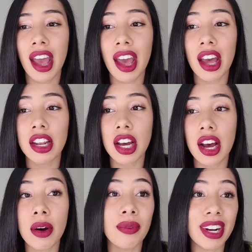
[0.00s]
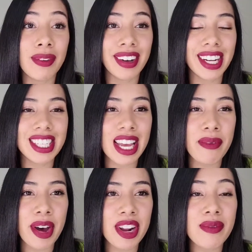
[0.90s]
And what am I going to
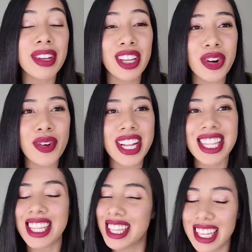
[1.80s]
say about them? You know what?